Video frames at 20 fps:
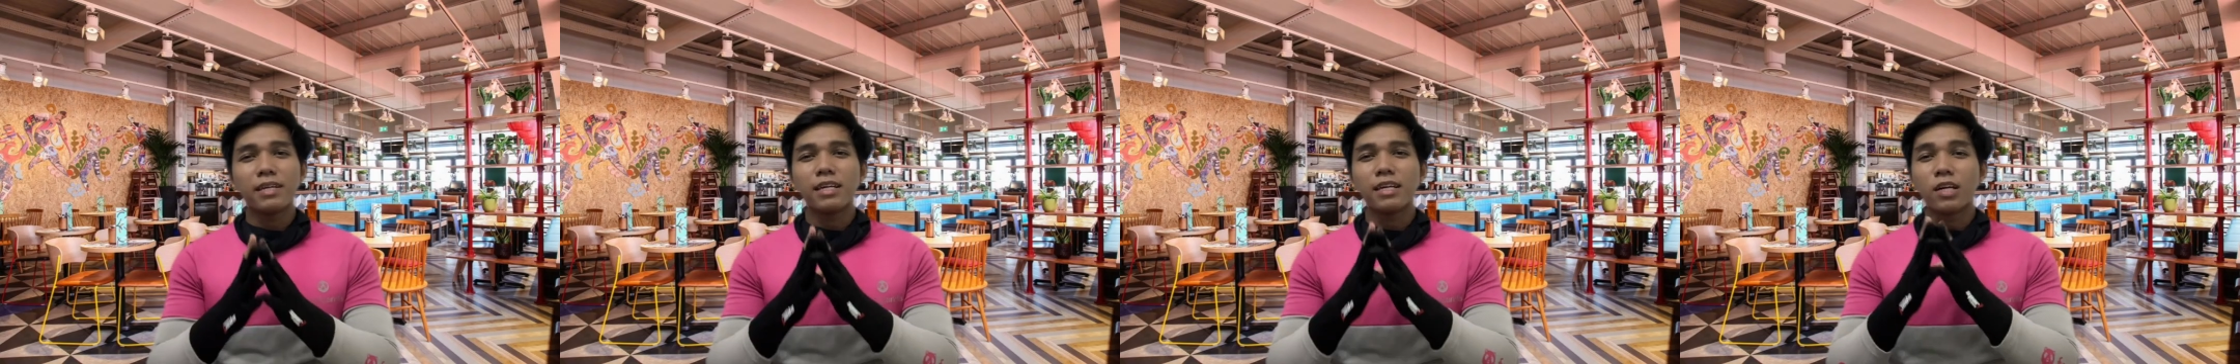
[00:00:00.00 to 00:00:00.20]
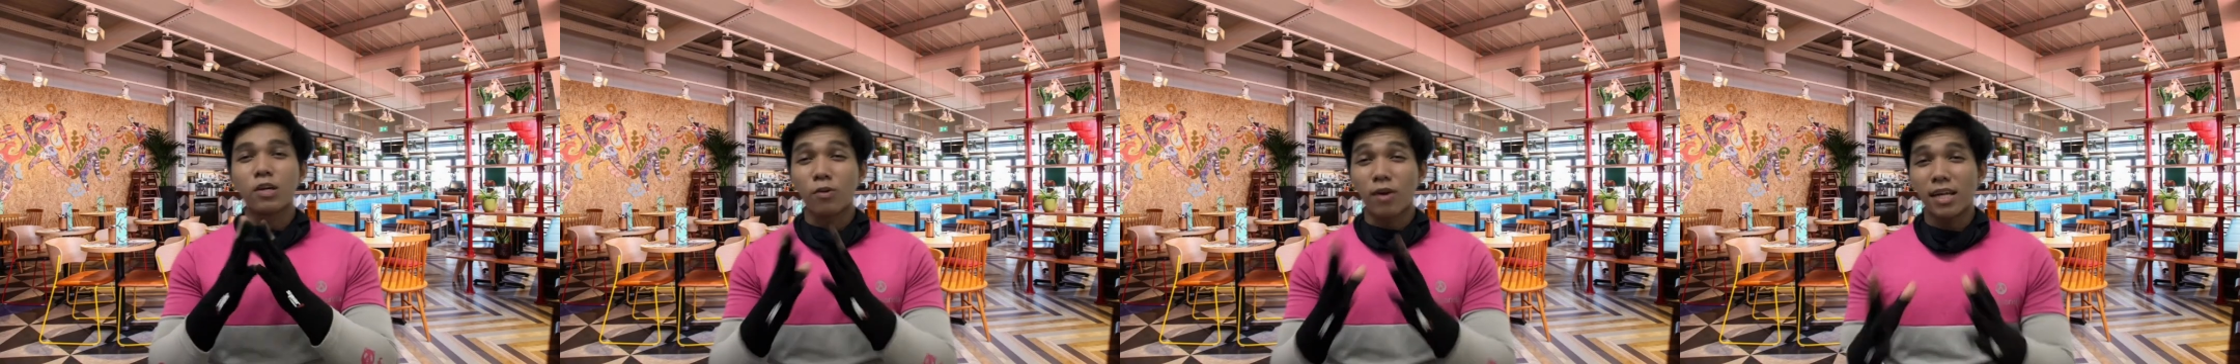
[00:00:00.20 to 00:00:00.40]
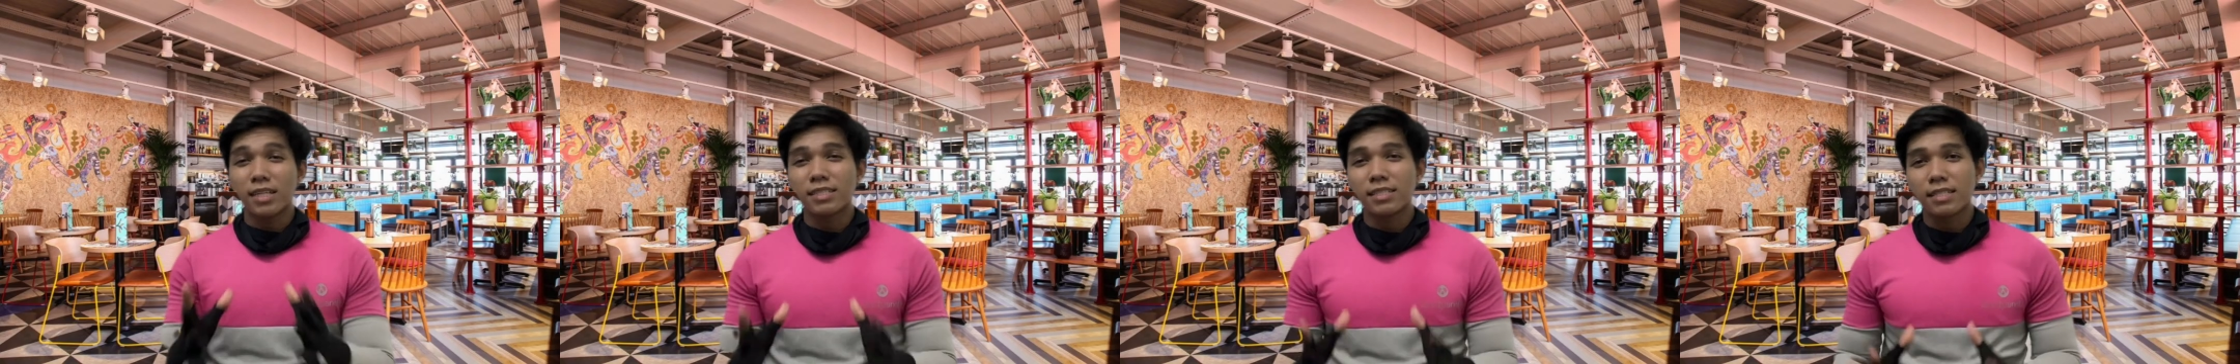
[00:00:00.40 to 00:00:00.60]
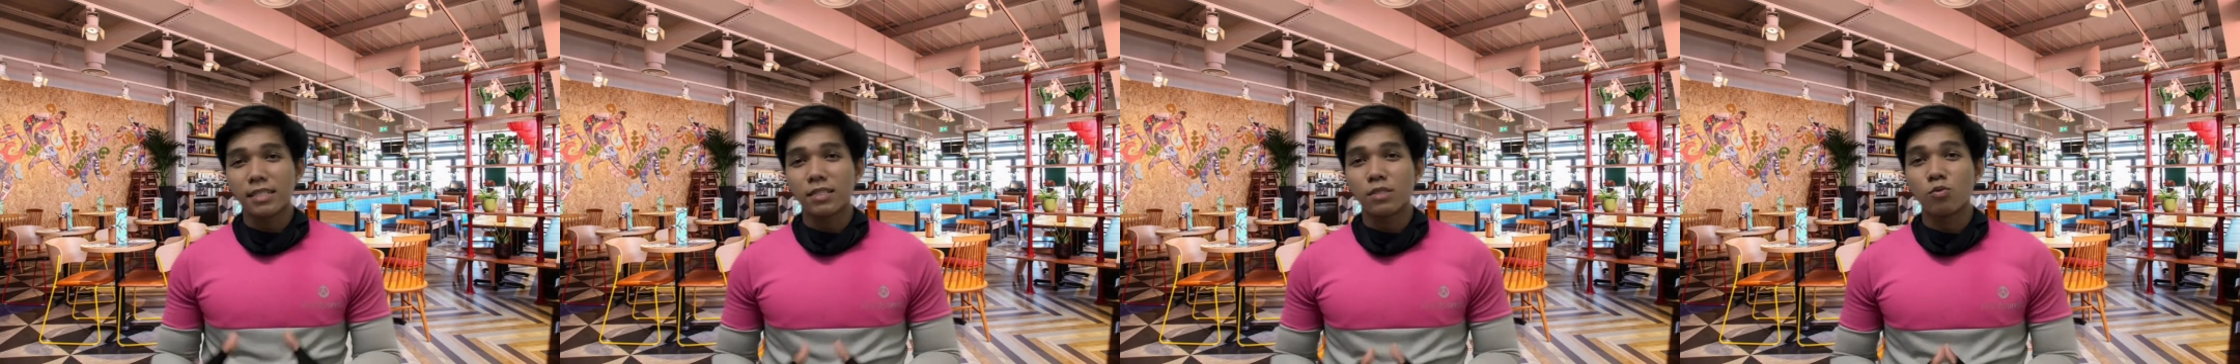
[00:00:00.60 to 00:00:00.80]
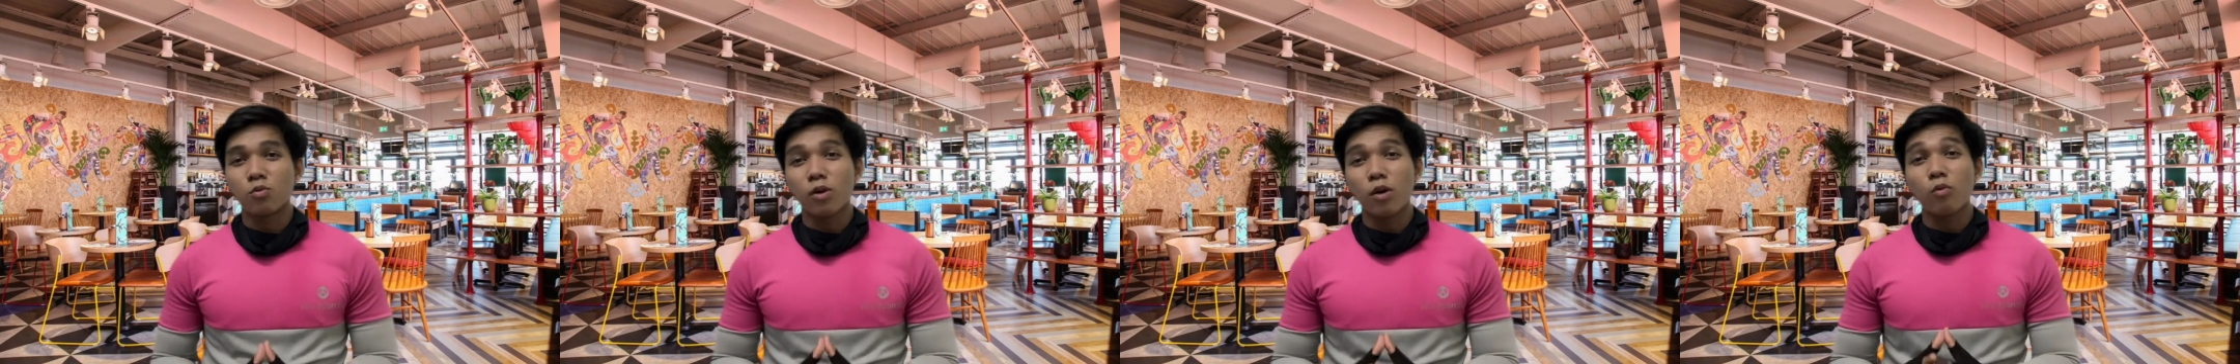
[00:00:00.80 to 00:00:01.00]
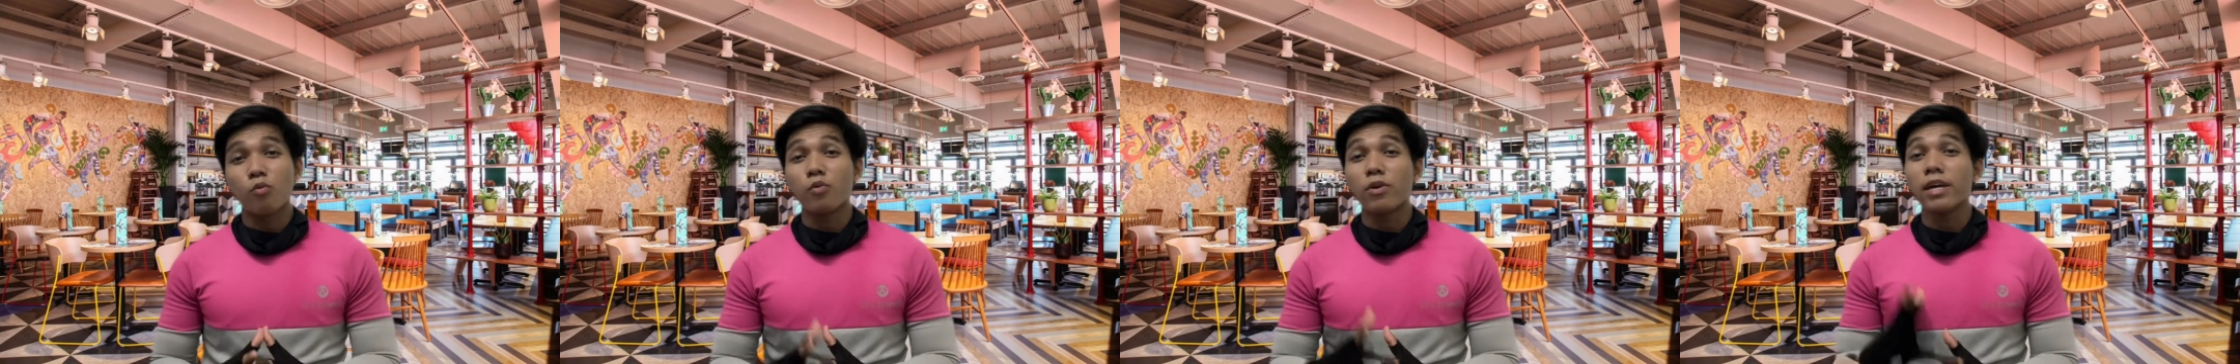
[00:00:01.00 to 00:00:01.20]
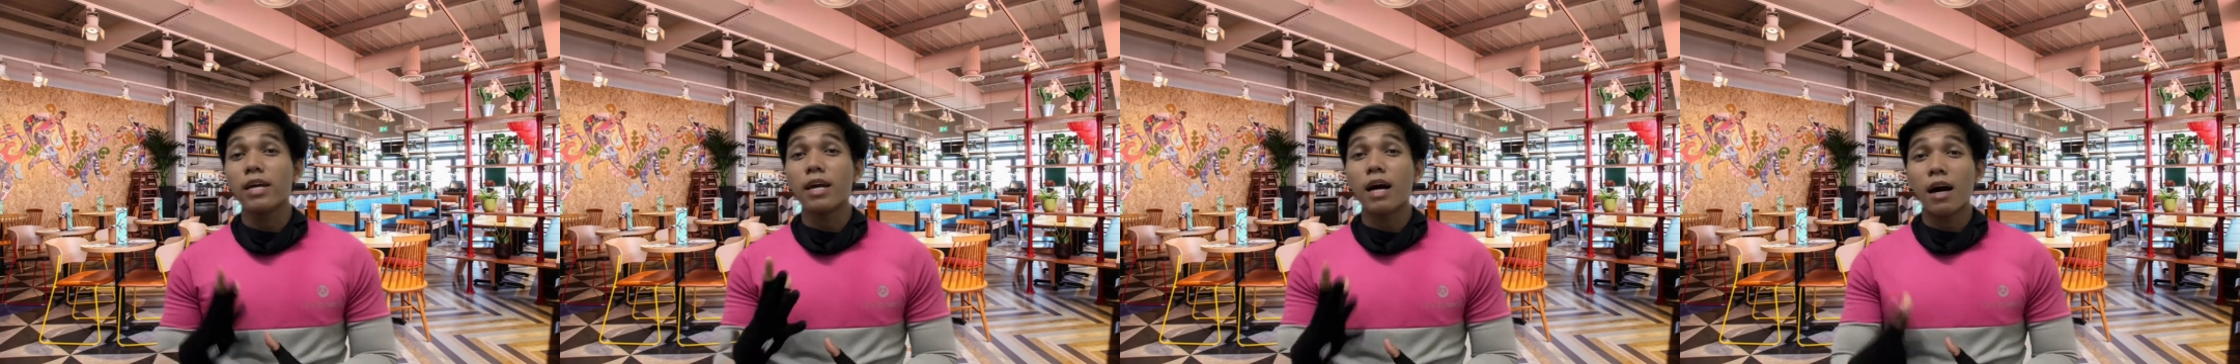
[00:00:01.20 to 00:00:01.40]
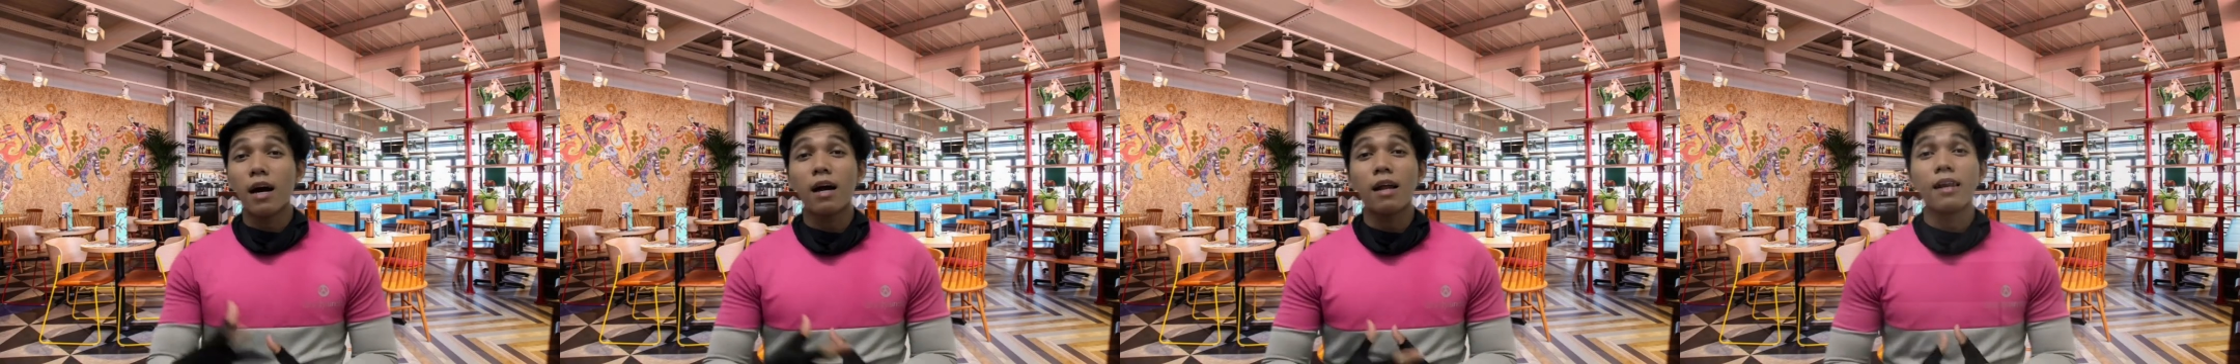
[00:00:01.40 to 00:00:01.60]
a crisis where we are